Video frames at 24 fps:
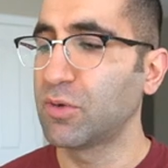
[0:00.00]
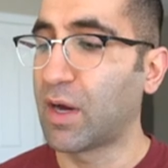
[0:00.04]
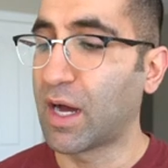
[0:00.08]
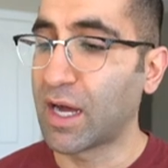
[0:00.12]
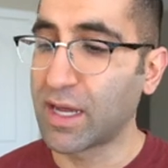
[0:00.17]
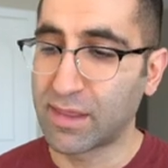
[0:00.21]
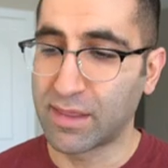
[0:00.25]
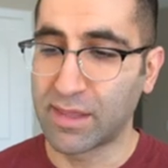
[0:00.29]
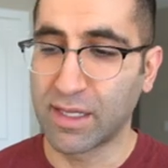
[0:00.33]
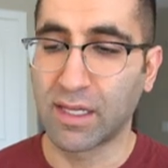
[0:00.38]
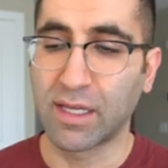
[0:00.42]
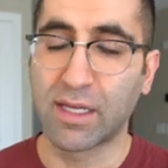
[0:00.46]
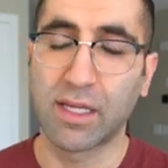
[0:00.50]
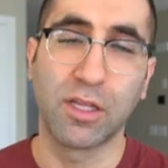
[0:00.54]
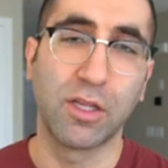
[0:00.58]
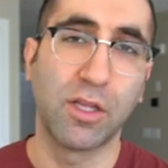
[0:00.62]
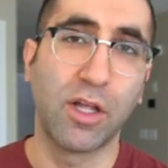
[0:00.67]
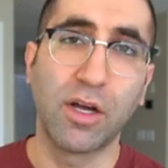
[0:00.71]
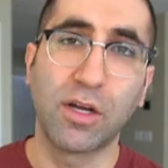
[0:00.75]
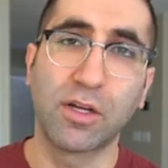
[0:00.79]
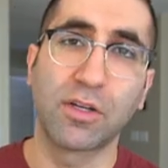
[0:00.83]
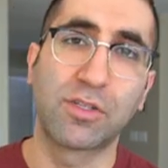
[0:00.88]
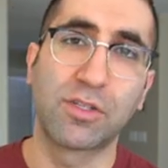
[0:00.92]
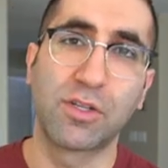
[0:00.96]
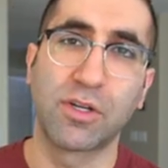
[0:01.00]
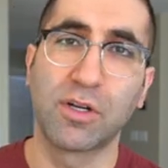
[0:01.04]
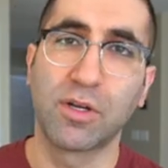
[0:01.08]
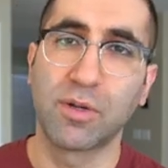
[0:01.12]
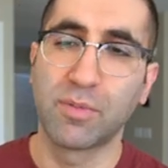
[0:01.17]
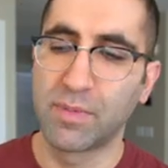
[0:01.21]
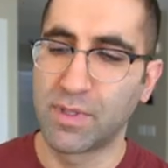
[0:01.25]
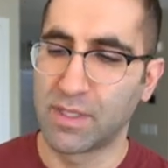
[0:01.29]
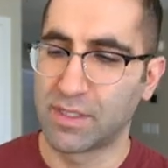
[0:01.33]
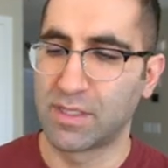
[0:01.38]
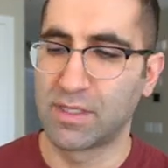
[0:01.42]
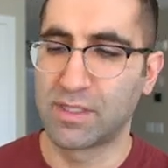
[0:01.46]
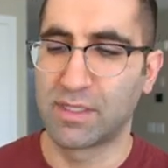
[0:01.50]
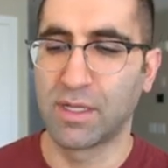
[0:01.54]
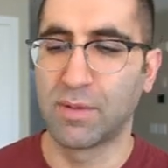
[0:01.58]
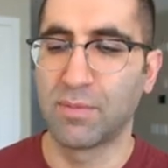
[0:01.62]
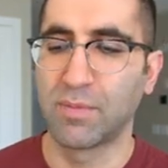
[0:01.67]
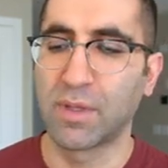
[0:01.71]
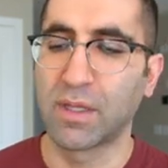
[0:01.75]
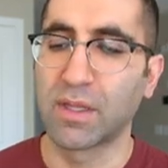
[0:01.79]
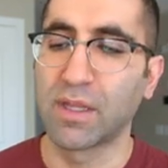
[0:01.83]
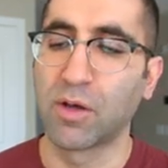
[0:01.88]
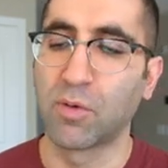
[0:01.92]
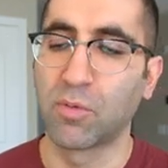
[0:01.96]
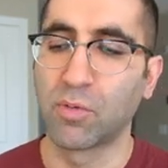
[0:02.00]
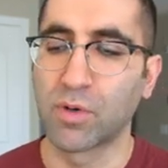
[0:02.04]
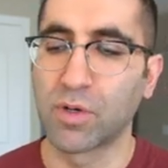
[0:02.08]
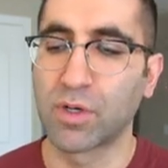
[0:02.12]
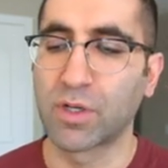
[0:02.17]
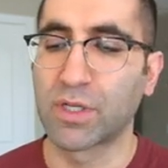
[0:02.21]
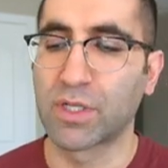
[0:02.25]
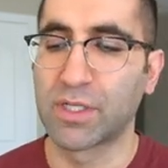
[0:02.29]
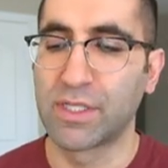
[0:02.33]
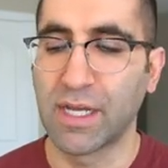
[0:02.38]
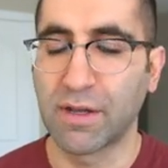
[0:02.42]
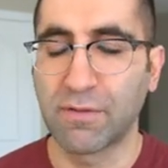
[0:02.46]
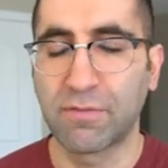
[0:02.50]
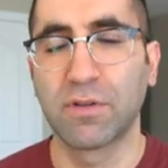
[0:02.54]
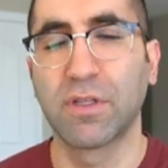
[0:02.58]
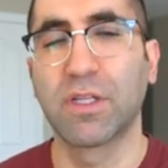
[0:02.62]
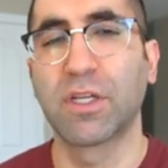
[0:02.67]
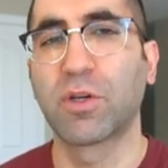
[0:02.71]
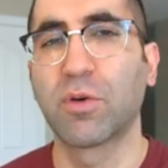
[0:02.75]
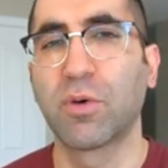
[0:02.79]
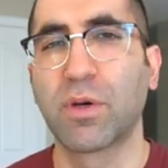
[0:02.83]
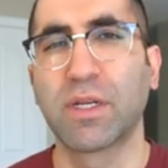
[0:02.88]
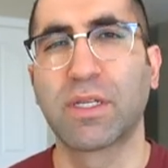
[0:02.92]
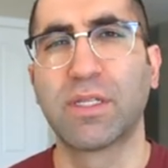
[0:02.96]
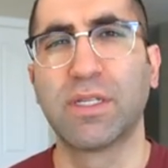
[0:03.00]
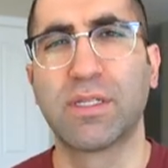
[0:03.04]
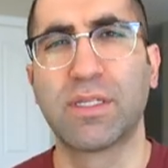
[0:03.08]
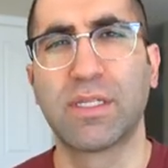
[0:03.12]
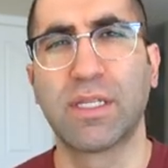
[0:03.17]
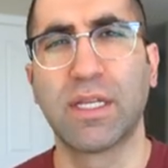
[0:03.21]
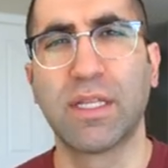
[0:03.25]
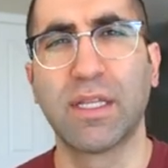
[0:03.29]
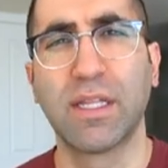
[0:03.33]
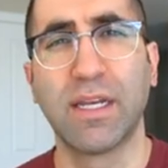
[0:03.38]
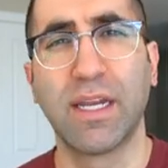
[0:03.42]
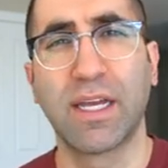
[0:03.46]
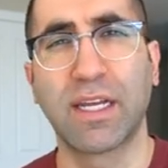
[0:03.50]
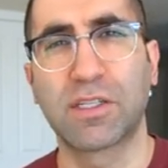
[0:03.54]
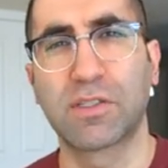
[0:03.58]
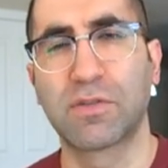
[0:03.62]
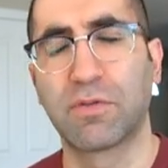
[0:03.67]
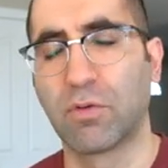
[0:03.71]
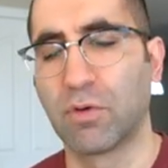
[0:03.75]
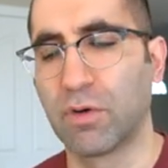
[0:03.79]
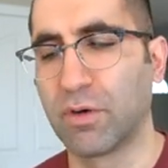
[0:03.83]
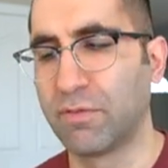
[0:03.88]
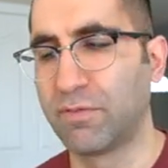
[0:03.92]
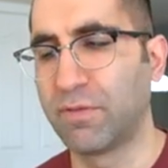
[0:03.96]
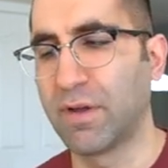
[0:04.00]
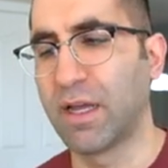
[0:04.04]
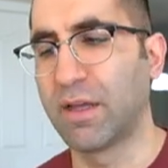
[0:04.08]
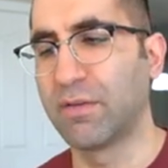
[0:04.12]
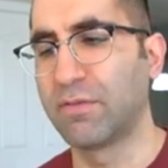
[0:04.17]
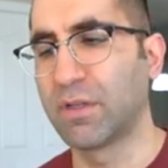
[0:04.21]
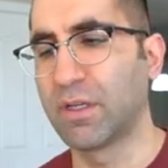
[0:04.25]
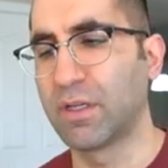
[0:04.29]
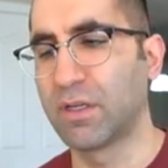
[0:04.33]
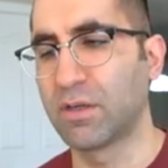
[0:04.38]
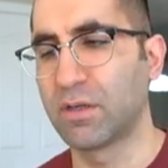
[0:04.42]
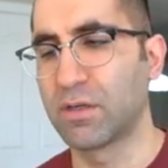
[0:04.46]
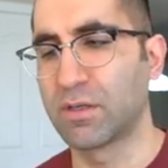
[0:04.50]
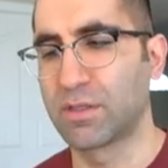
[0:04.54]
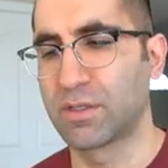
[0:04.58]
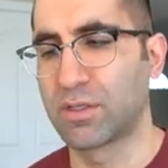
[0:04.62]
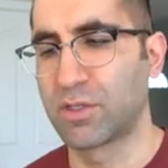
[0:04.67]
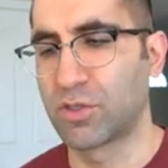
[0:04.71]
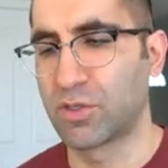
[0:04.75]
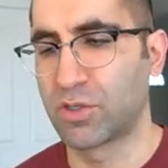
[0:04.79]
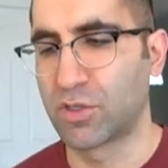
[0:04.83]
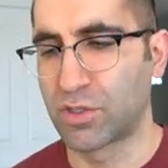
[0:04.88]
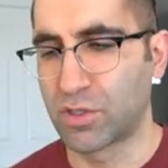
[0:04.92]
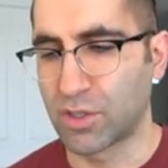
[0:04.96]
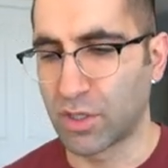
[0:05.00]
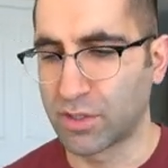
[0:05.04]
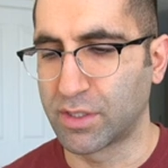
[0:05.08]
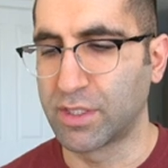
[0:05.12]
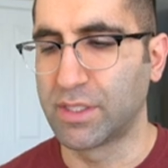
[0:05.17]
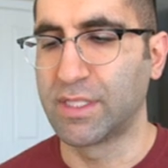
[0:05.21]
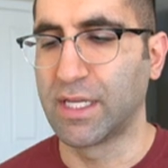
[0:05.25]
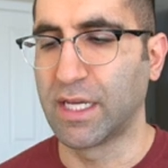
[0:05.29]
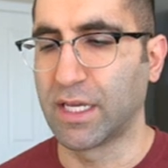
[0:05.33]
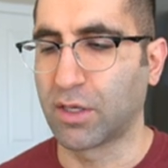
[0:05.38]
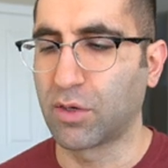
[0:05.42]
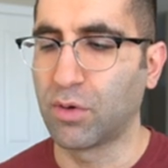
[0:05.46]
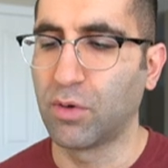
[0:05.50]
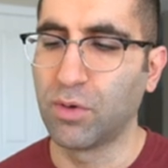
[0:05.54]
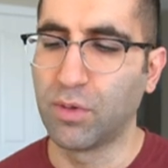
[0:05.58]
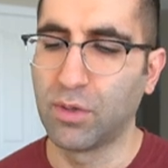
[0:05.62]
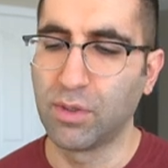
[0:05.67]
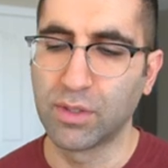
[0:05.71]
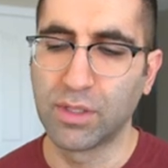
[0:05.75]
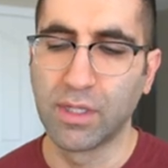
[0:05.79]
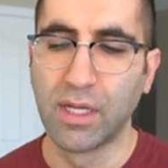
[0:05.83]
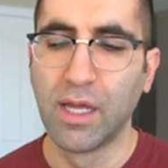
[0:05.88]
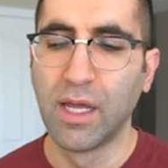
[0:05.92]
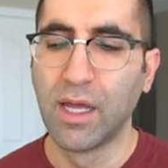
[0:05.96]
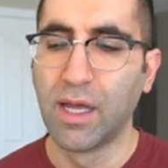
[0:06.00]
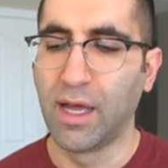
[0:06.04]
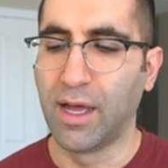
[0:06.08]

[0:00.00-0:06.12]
I think long-term, this is something that we're definitely going to see in the next 4 to 5 years start to take hold.